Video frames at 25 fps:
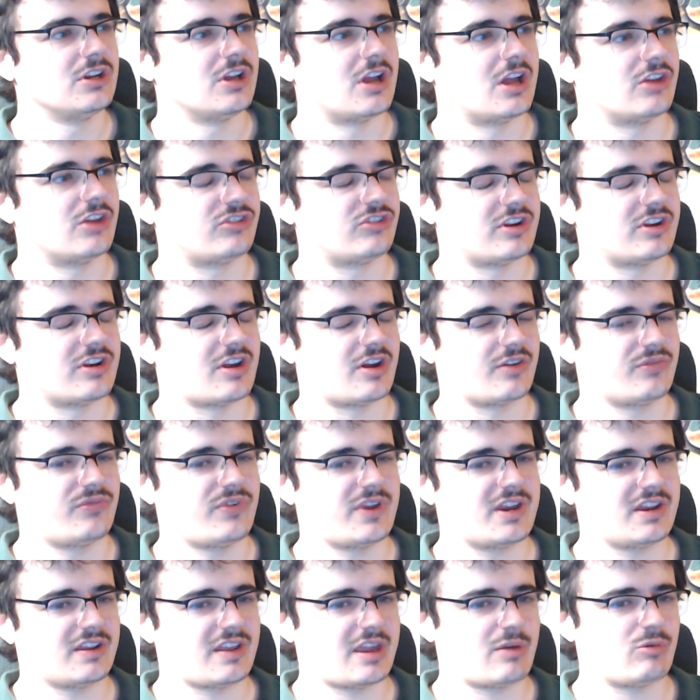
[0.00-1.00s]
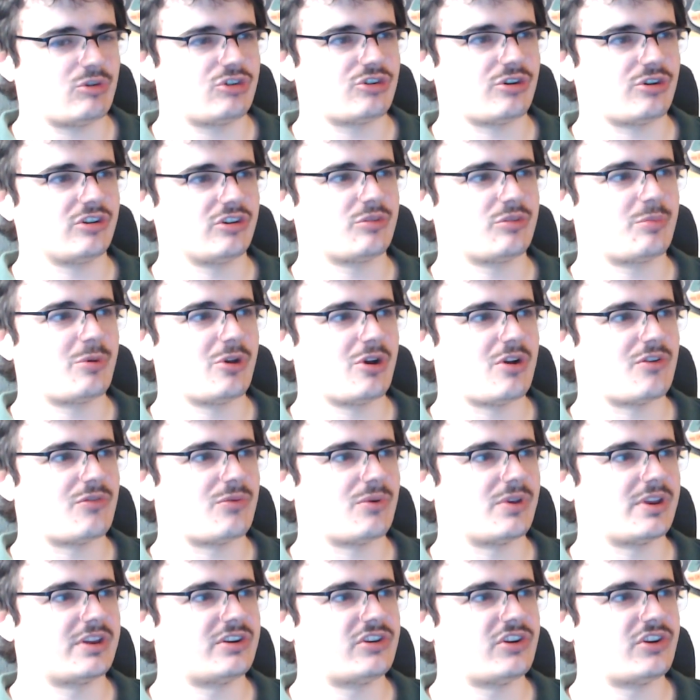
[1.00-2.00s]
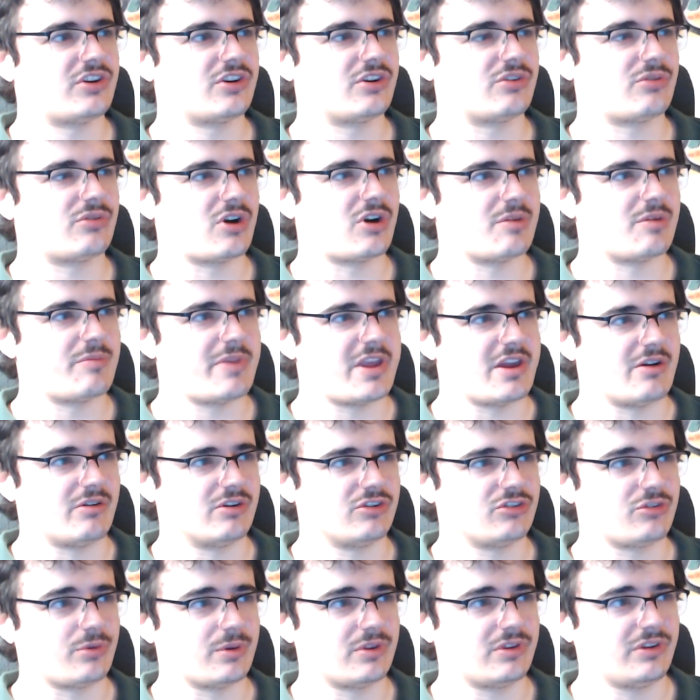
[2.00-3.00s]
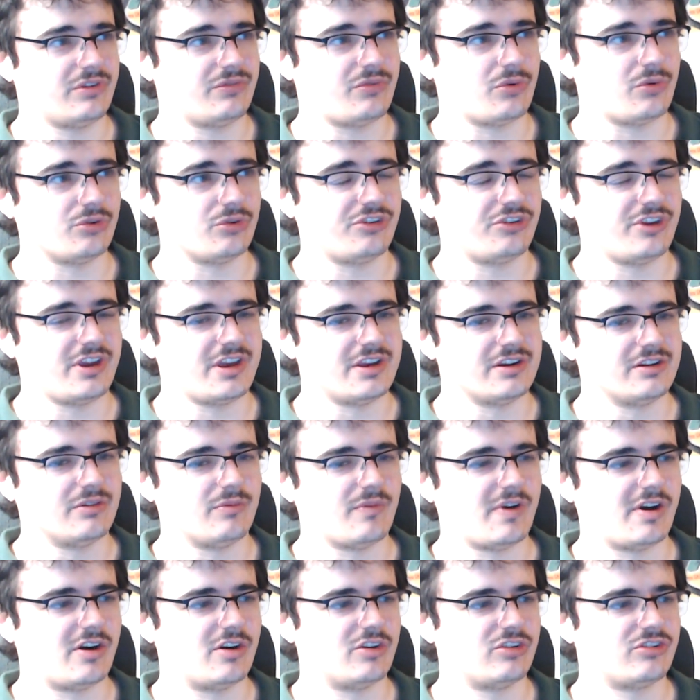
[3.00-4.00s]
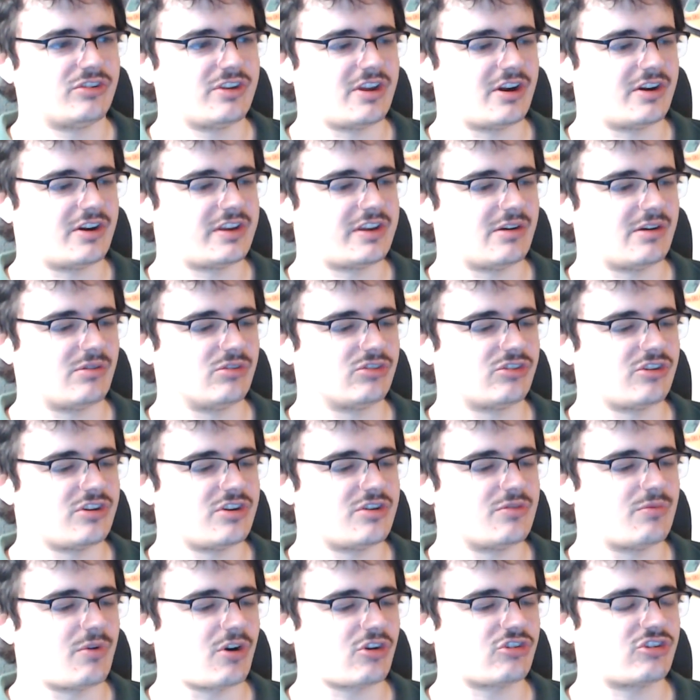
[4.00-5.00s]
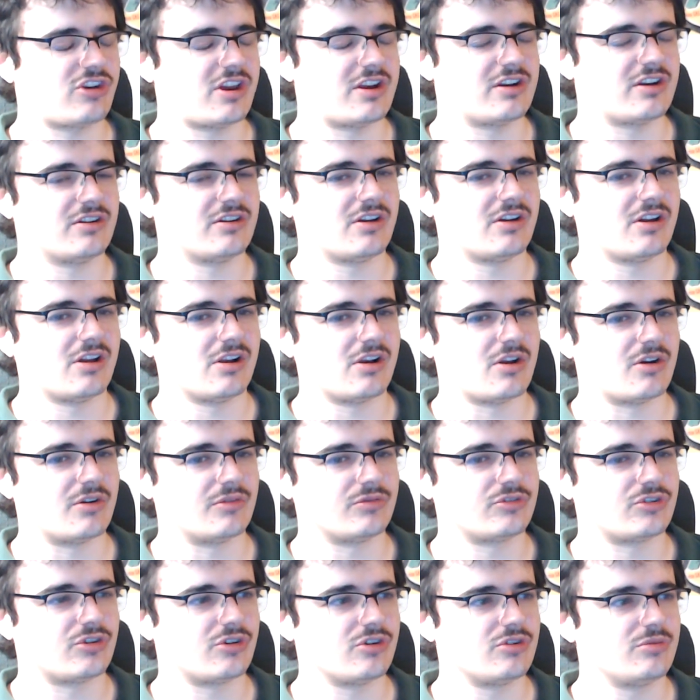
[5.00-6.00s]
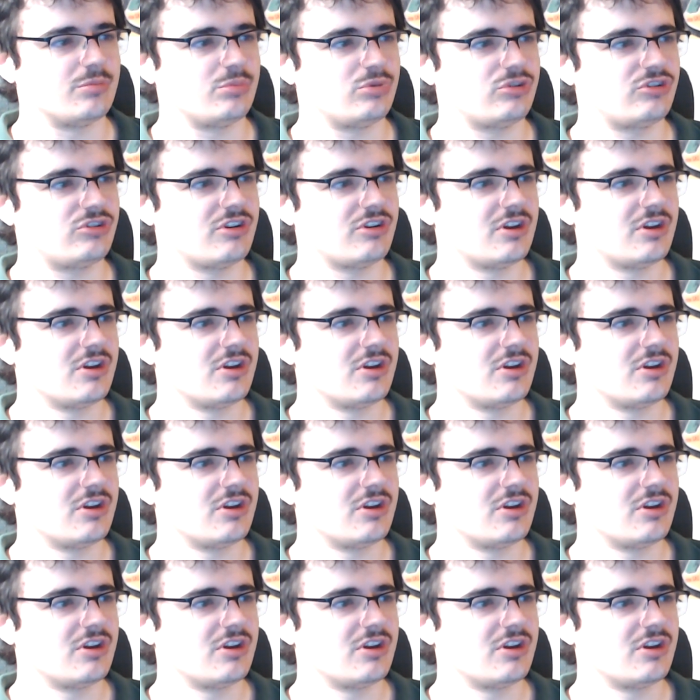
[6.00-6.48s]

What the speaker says: As in, I think they were trying to pull off what they did in Crimea in 2014, whereas the idea is that you rush in a lot of troops,